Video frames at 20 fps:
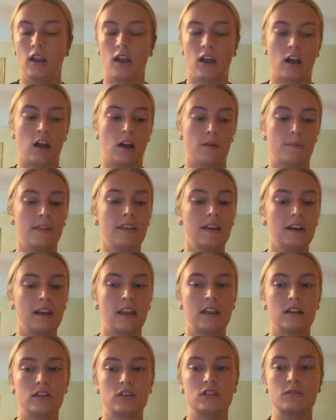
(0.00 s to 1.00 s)
And then
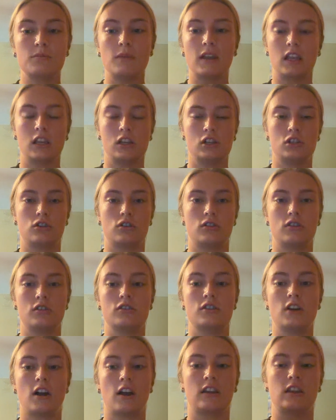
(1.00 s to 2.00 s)
again, just making sure you're
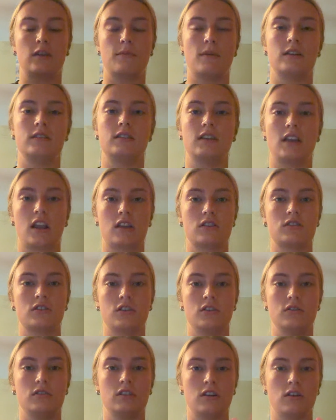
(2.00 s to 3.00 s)
documenting, so
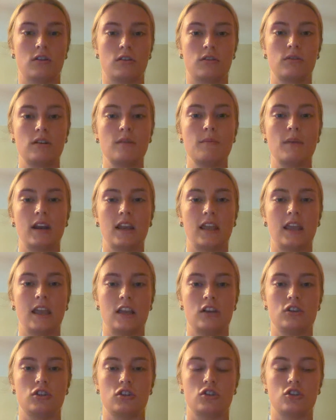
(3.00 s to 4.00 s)
you did your 3
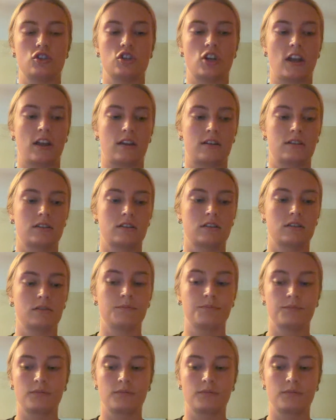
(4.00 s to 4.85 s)
medication checks,